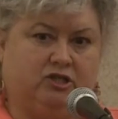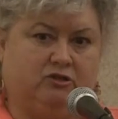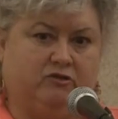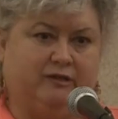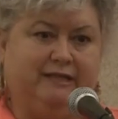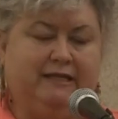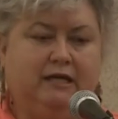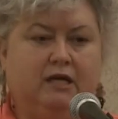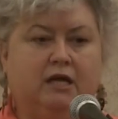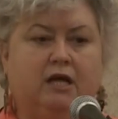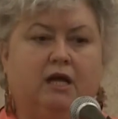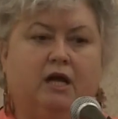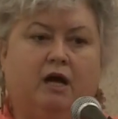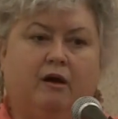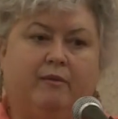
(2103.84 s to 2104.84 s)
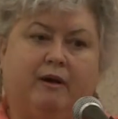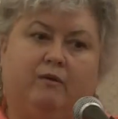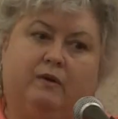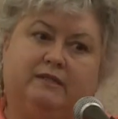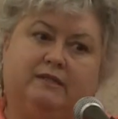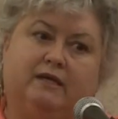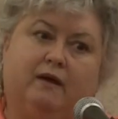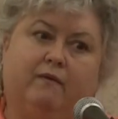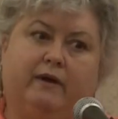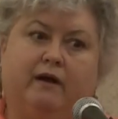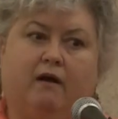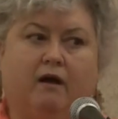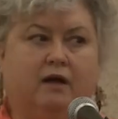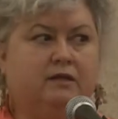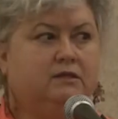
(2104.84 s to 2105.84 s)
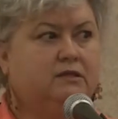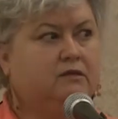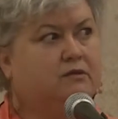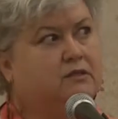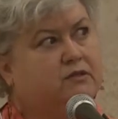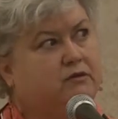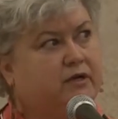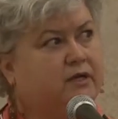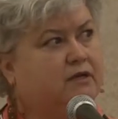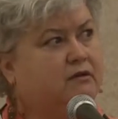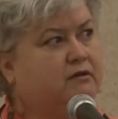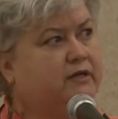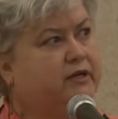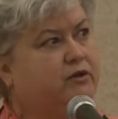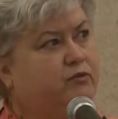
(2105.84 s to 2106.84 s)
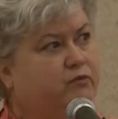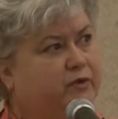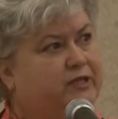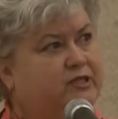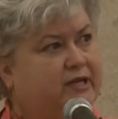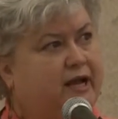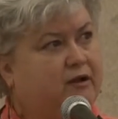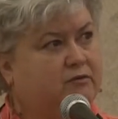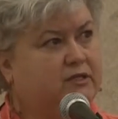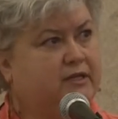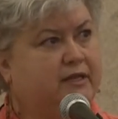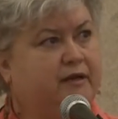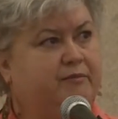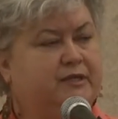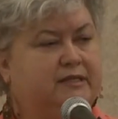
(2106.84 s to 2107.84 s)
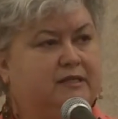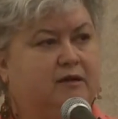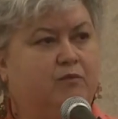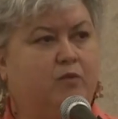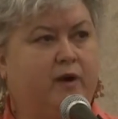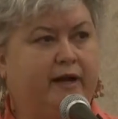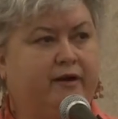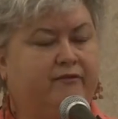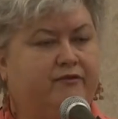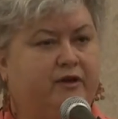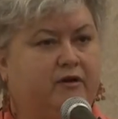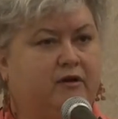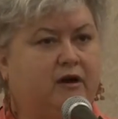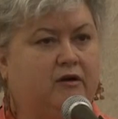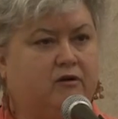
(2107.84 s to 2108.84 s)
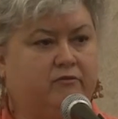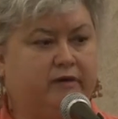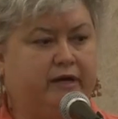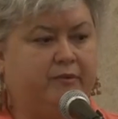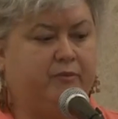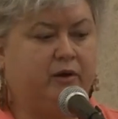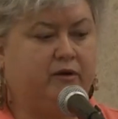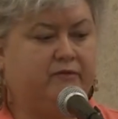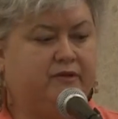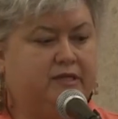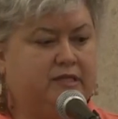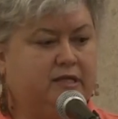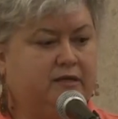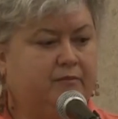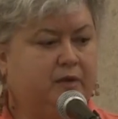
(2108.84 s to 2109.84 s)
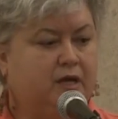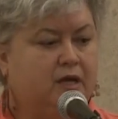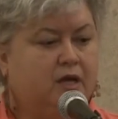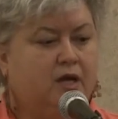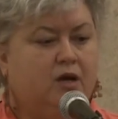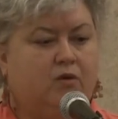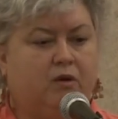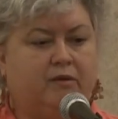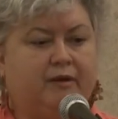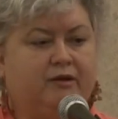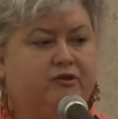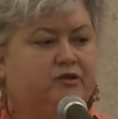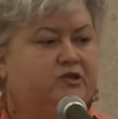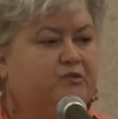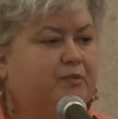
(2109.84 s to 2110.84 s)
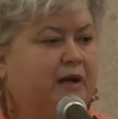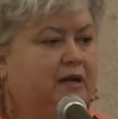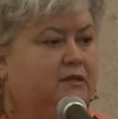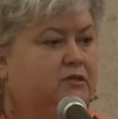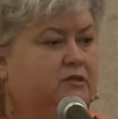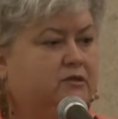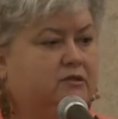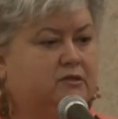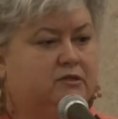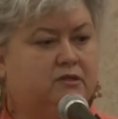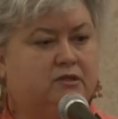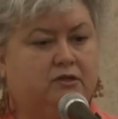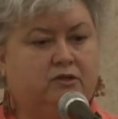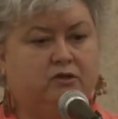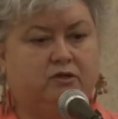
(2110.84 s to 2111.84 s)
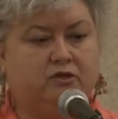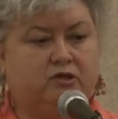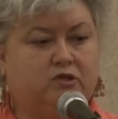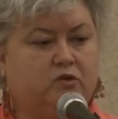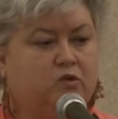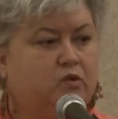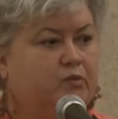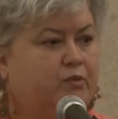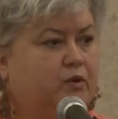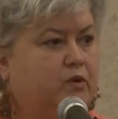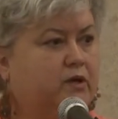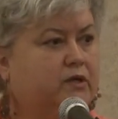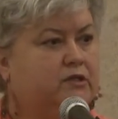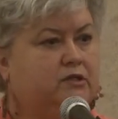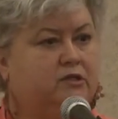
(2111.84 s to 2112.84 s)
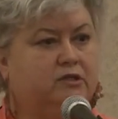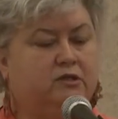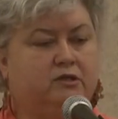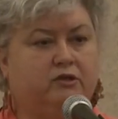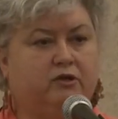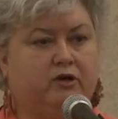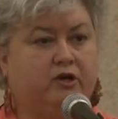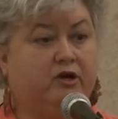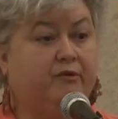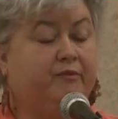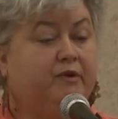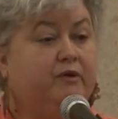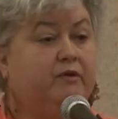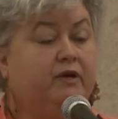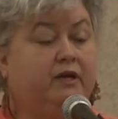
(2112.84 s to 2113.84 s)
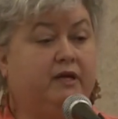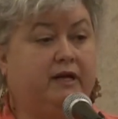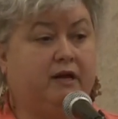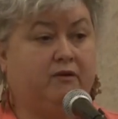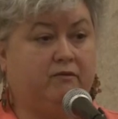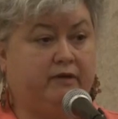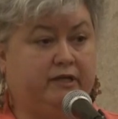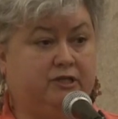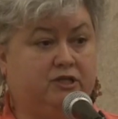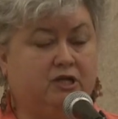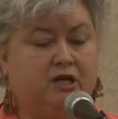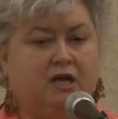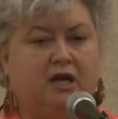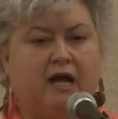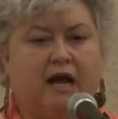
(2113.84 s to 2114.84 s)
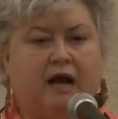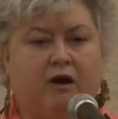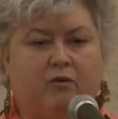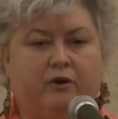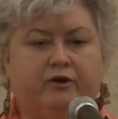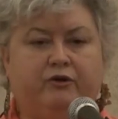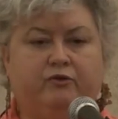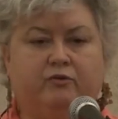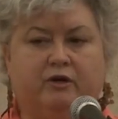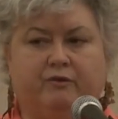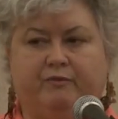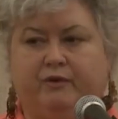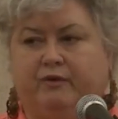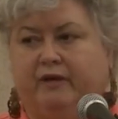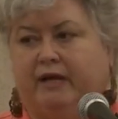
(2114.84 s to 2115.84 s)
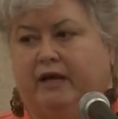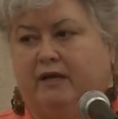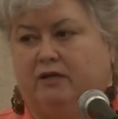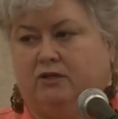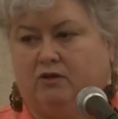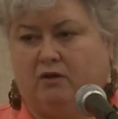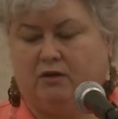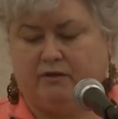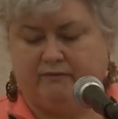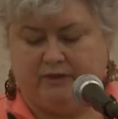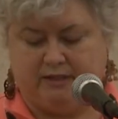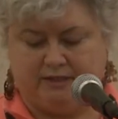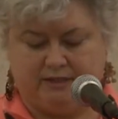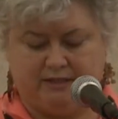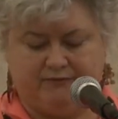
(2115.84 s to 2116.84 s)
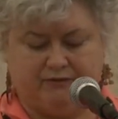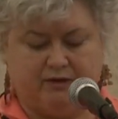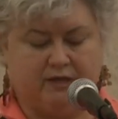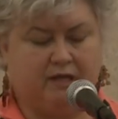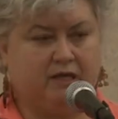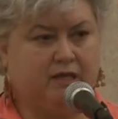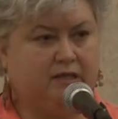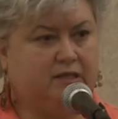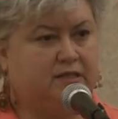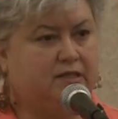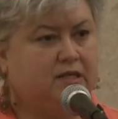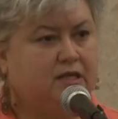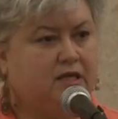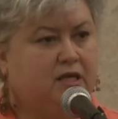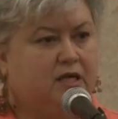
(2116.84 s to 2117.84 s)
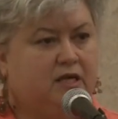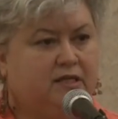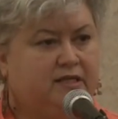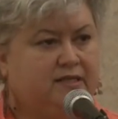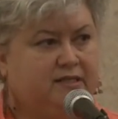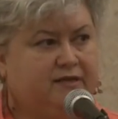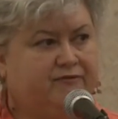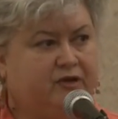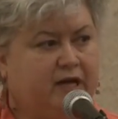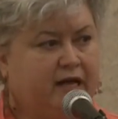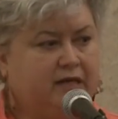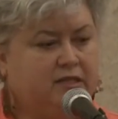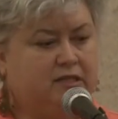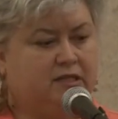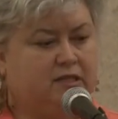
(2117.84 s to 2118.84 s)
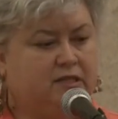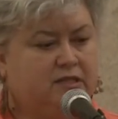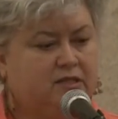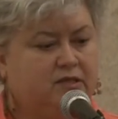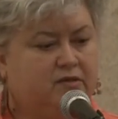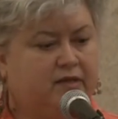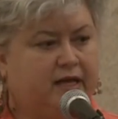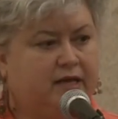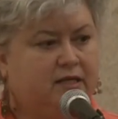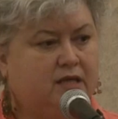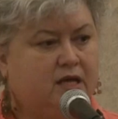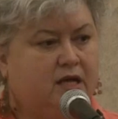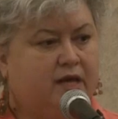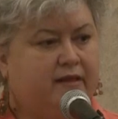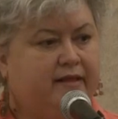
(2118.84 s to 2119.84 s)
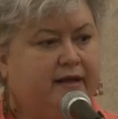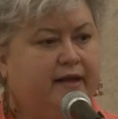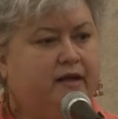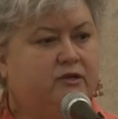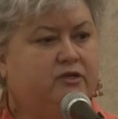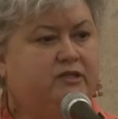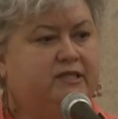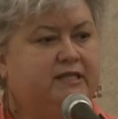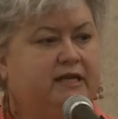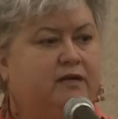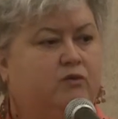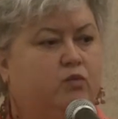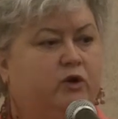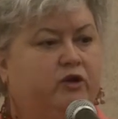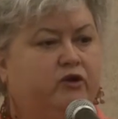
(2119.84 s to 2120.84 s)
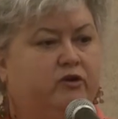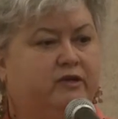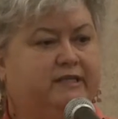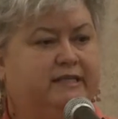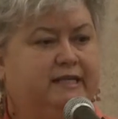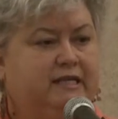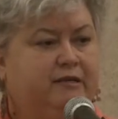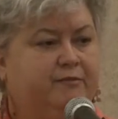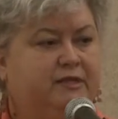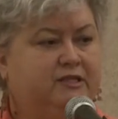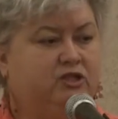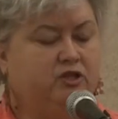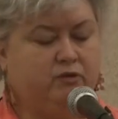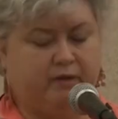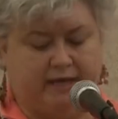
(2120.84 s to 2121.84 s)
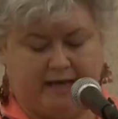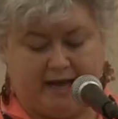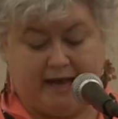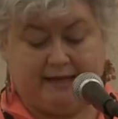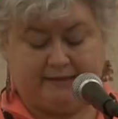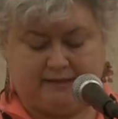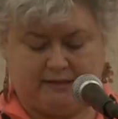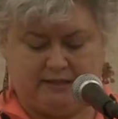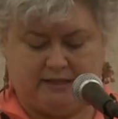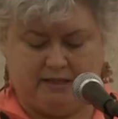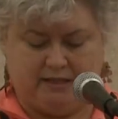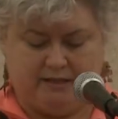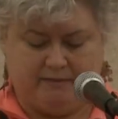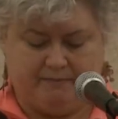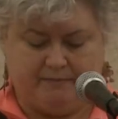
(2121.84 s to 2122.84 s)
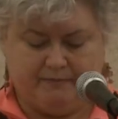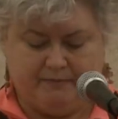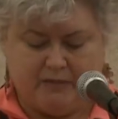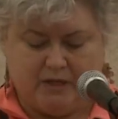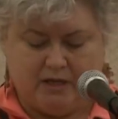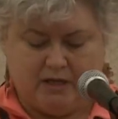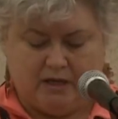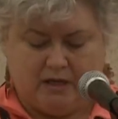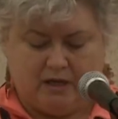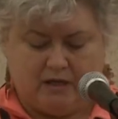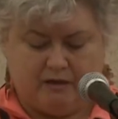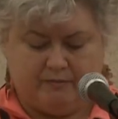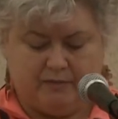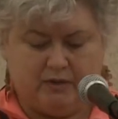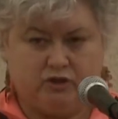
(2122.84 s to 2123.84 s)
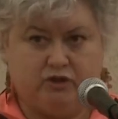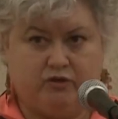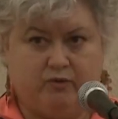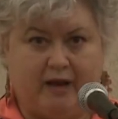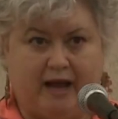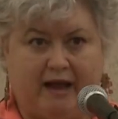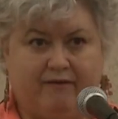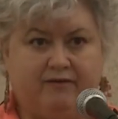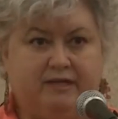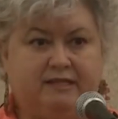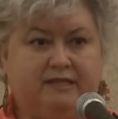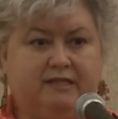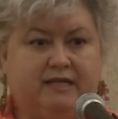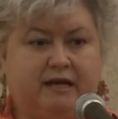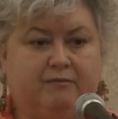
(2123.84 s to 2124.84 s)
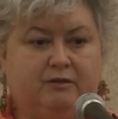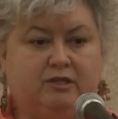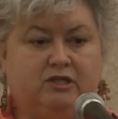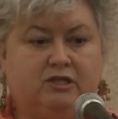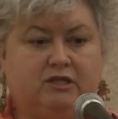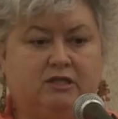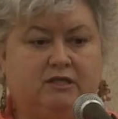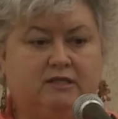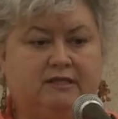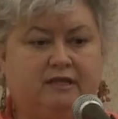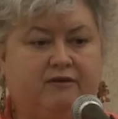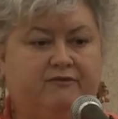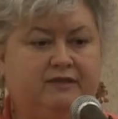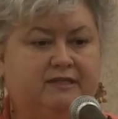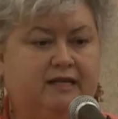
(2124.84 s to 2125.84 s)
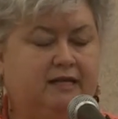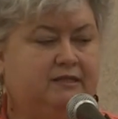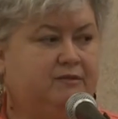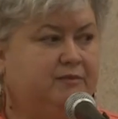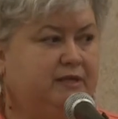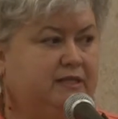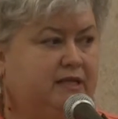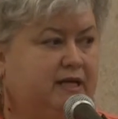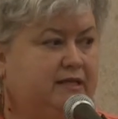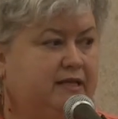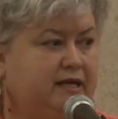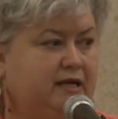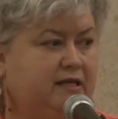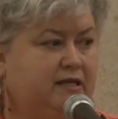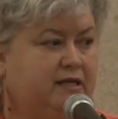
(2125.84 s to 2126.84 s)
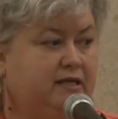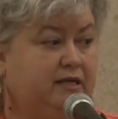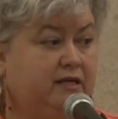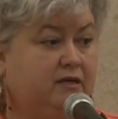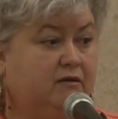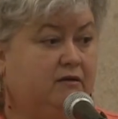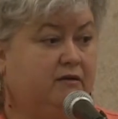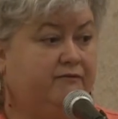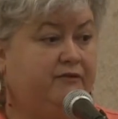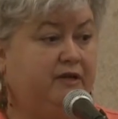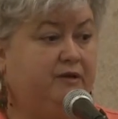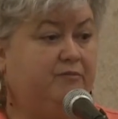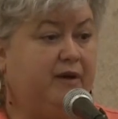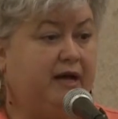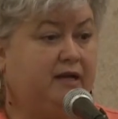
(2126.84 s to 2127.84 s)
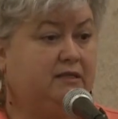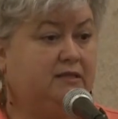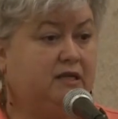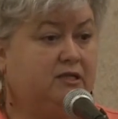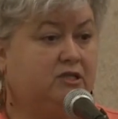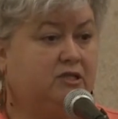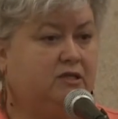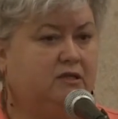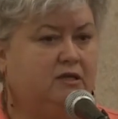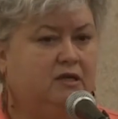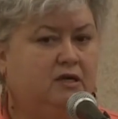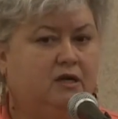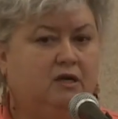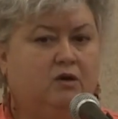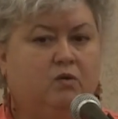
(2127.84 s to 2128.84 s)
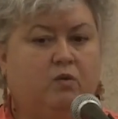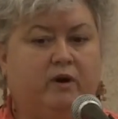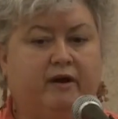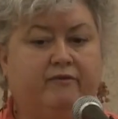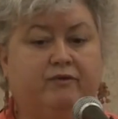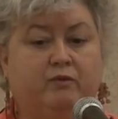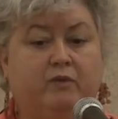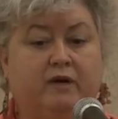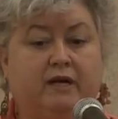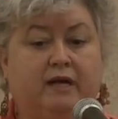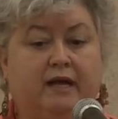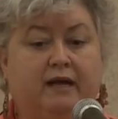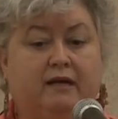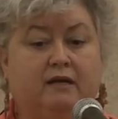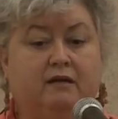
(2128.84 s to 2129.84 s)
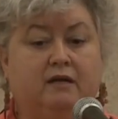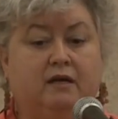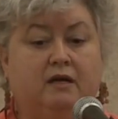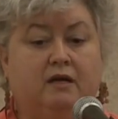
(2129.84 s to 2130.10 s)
children about what's going on. So it's critical that you reach out to them in some way if they're not already part of the team. What about your sponsors, your school boards, your community outreach? How are you communicating to all of these different things, these different entities, so that they understand what your team is doing as a team? Do you have an established self-assessment at the end of the year, a feedback session where everyone can